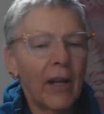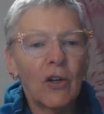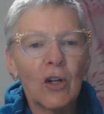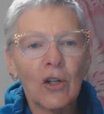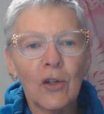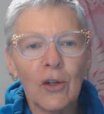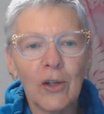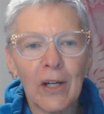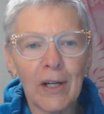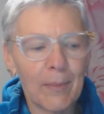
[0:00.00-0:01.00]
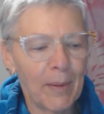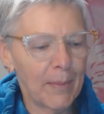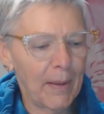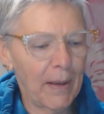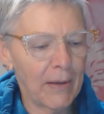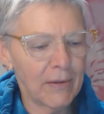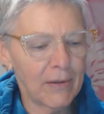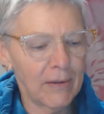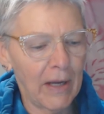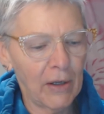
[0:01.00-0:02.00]
I thought I could learn a little bit
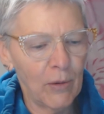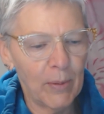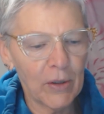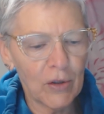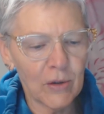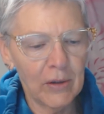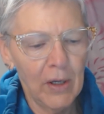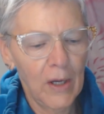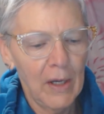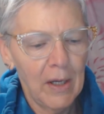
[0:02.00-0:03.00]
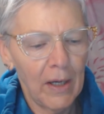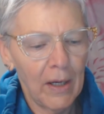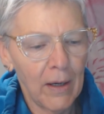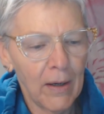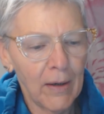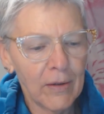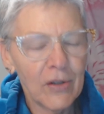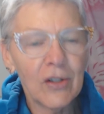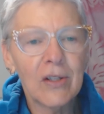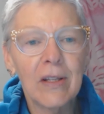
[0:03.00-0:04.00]
about acupuncture,
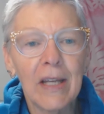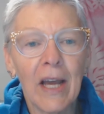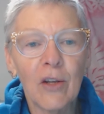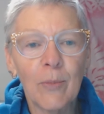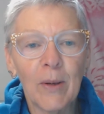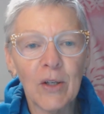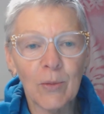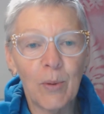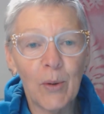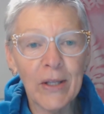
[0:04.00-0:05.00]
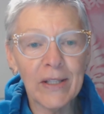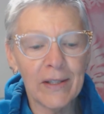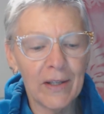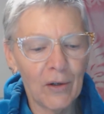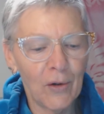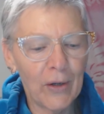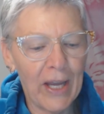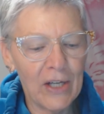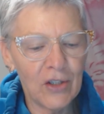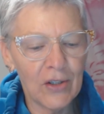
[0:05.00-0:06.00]
uh, just the acupuncture points and their
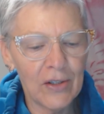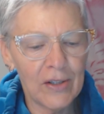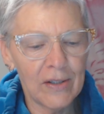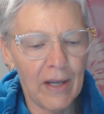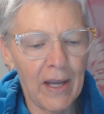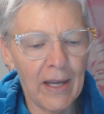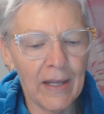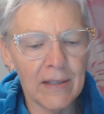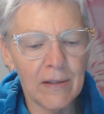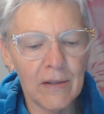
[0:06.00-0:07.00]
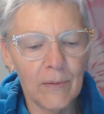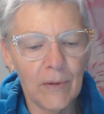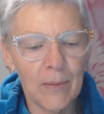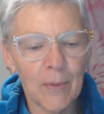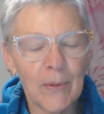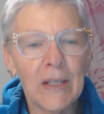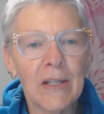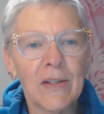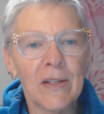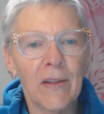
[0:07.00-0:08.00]
locations and the
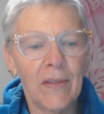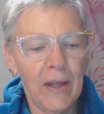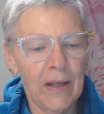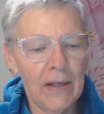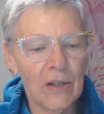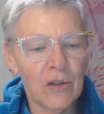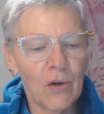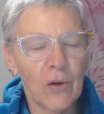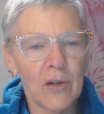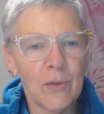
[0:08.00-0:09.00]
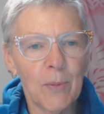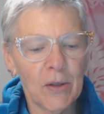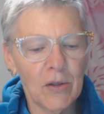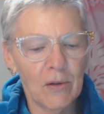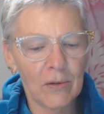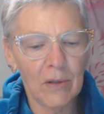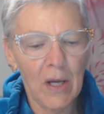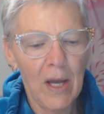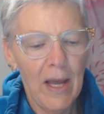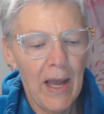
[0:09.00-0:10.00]
meridians that they each correspond
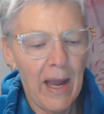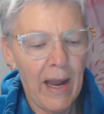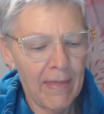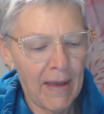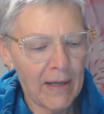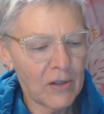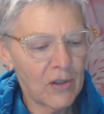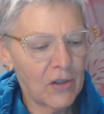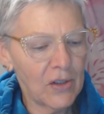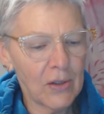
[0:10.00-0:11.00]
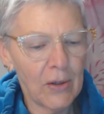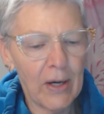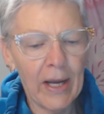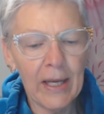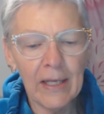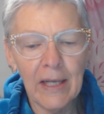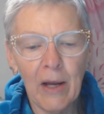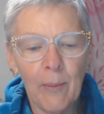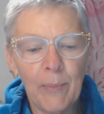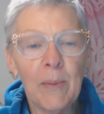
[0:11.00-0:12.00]
to. And that's just so I can
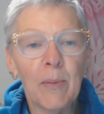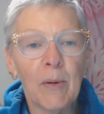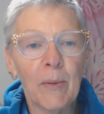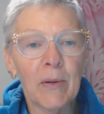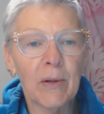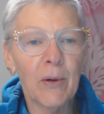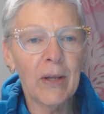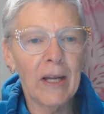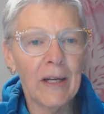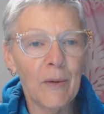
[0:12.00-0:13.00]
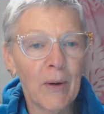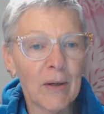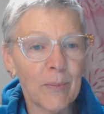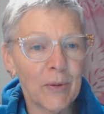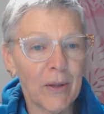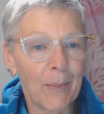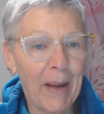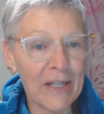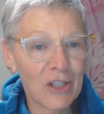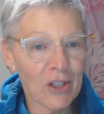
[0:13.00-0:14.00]
help people with locating where to put their
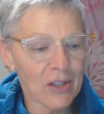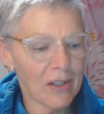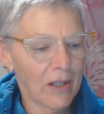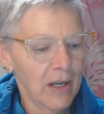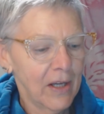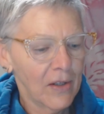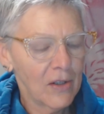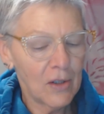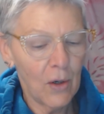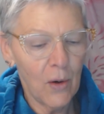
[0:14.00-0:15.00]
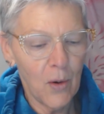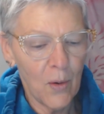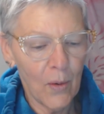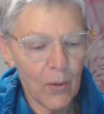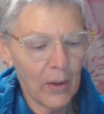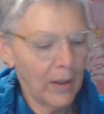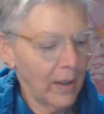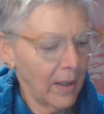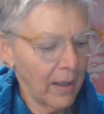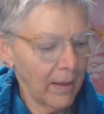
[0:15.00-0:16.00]
patches. So
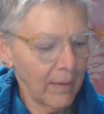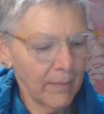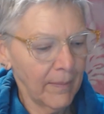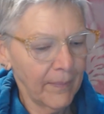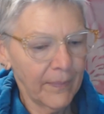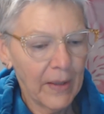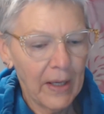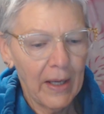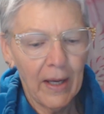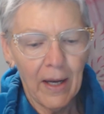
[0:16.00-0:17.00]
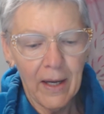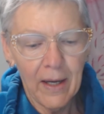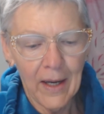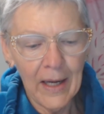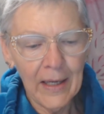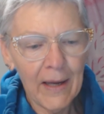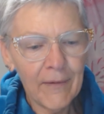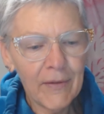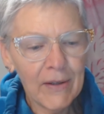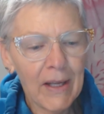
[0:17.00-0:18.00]
um, I
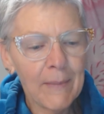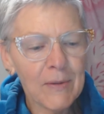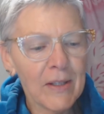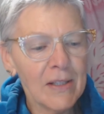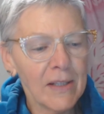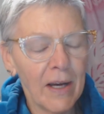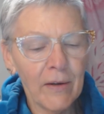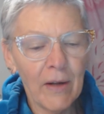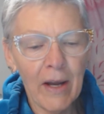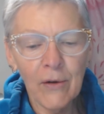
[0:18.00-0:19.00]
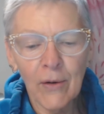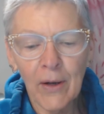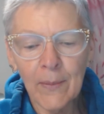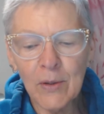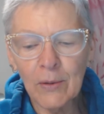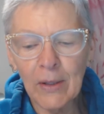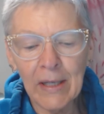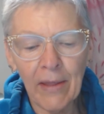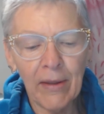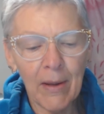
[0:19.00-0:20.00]
love the names of these. I, I know
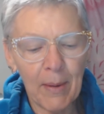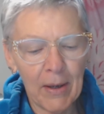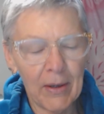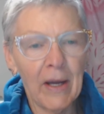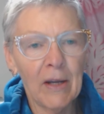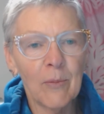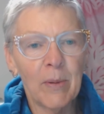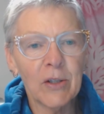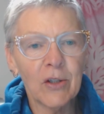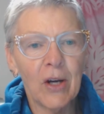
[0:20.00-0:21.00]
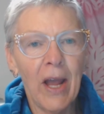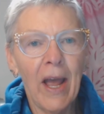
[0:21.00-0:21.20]
absolutely nothing about acupuncture.